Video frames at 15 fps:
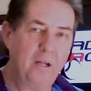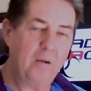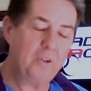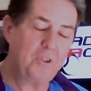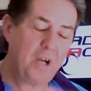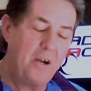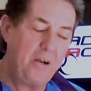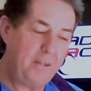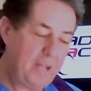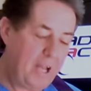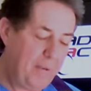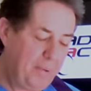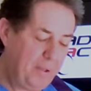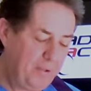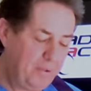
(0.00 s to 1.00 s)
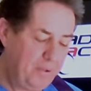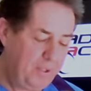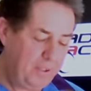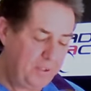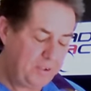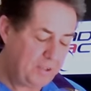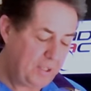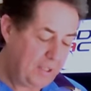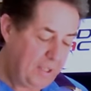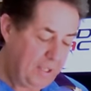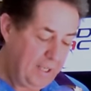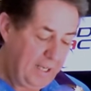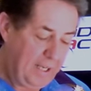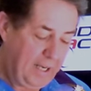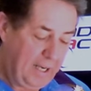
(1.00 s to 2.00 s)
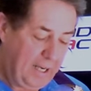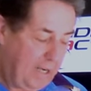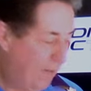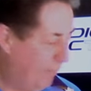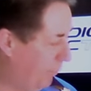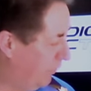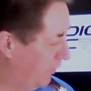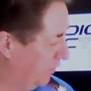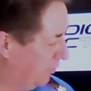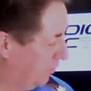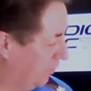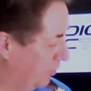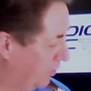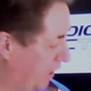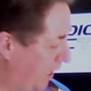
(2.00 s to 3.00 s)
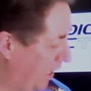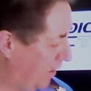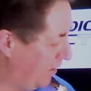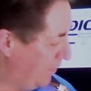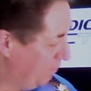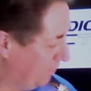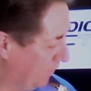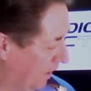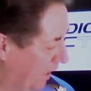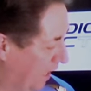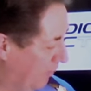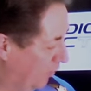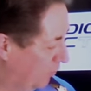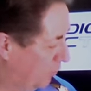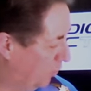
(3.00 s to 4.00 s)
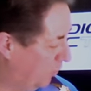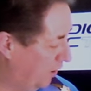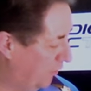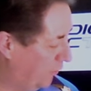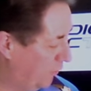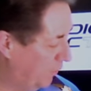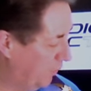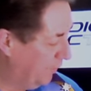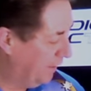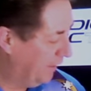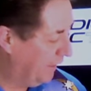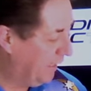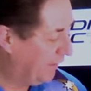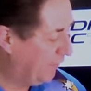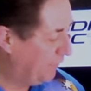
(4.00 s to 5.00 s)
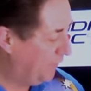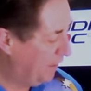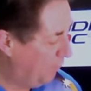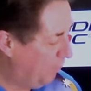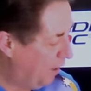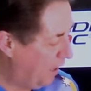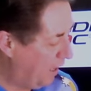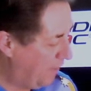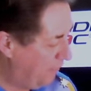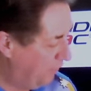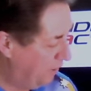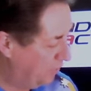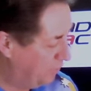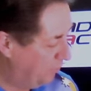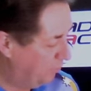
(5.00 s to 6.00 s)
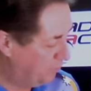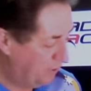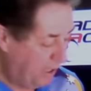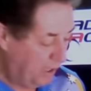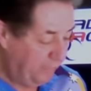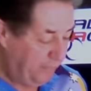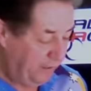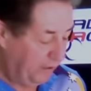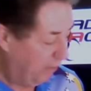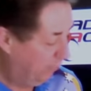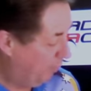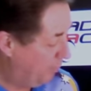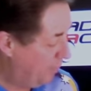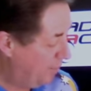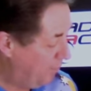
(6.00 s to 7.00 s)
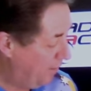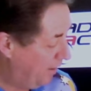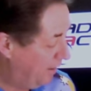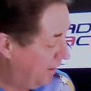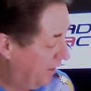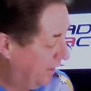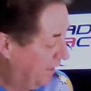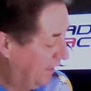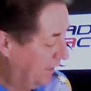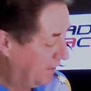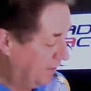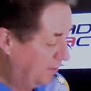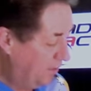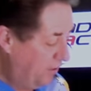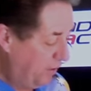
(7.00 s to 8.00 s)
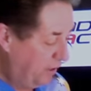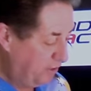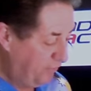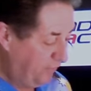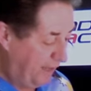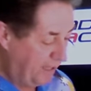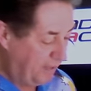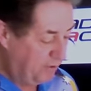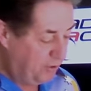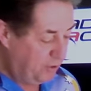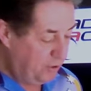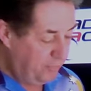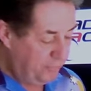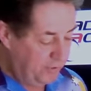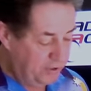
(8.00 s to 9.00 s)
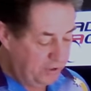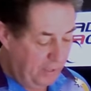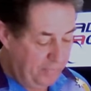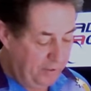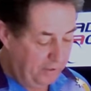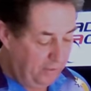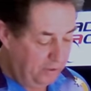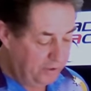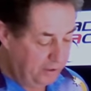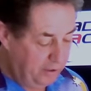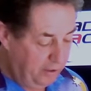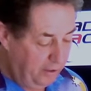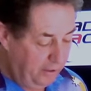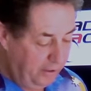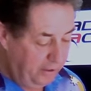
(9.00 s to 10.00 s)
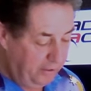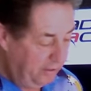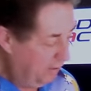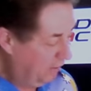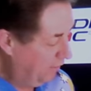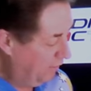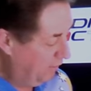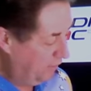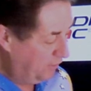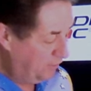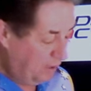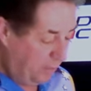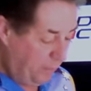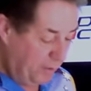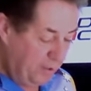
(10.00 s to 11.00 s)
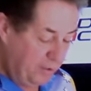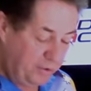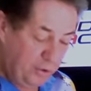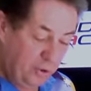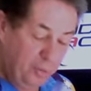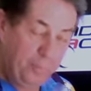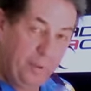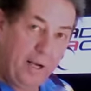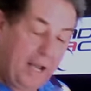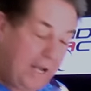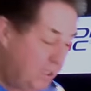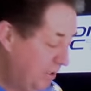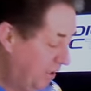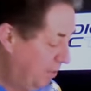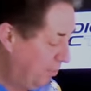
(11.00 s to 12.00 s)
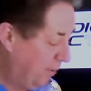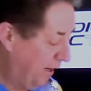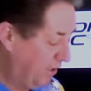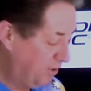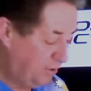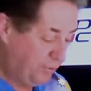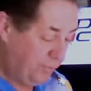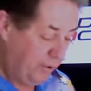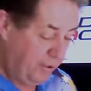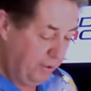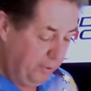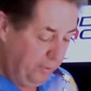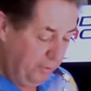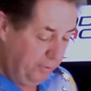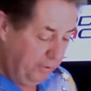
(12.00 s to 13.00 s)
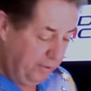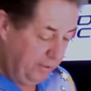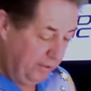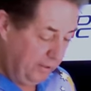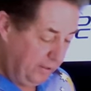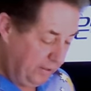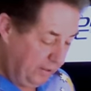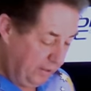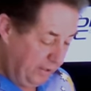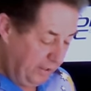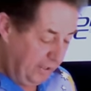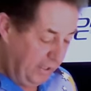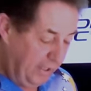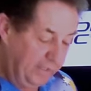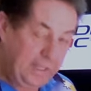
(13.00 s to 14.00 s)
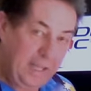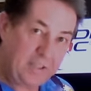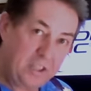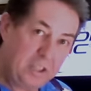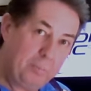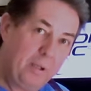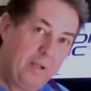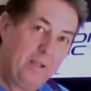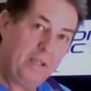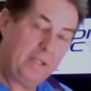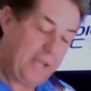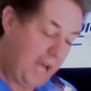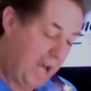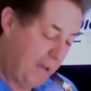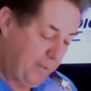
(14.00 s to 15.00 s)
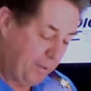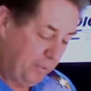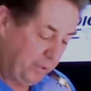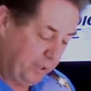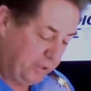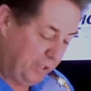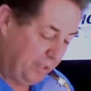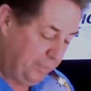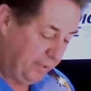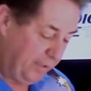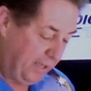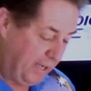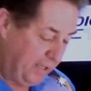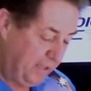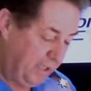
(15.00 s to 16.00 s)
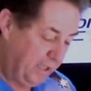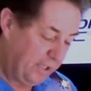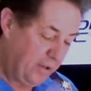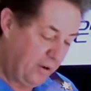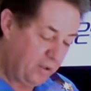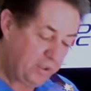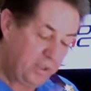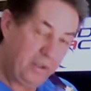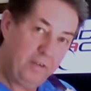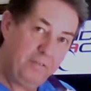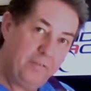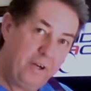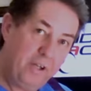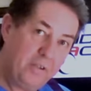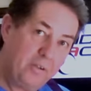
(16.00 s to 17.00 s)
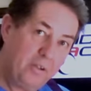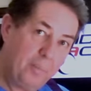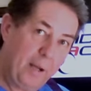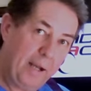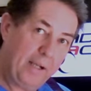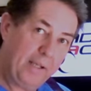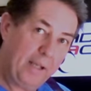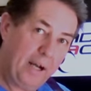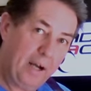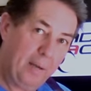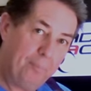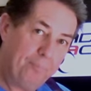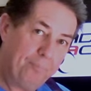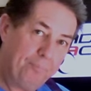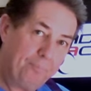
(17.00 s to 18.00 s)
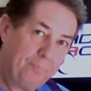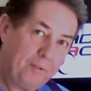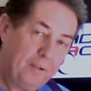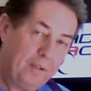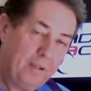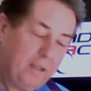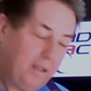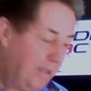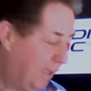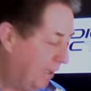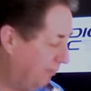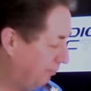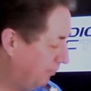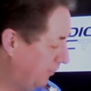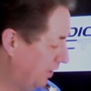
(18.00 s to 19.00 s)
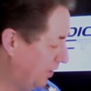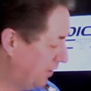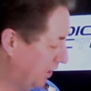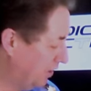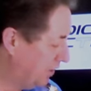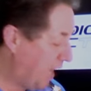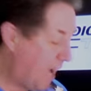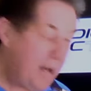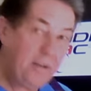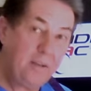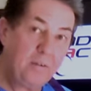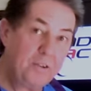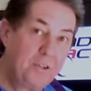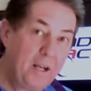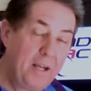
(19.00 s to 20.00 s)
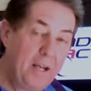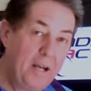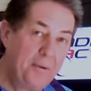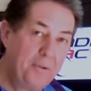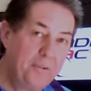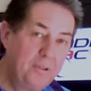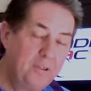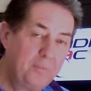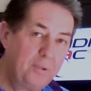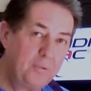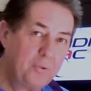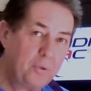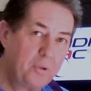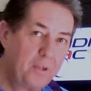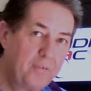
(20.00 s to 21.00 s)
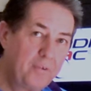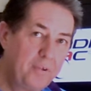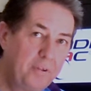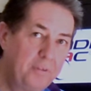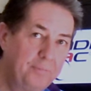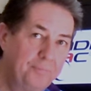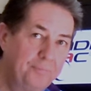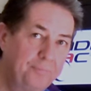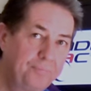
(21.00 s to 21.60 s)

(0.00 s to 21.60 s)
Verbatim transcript: Now I'll show you how we do this uh, with the drill stand and we'll talk you through it. The other thing you want to have on your drill stand, if you can remember, is a nice flat surface, something nice and clean, so when the drill bit actually breaks through, it doesn't splinter the carbon or the timber at the end, you get a nice clean finish on the back of the hub. Now, let's get started. I'll show you how I do it and I'll talk you through it.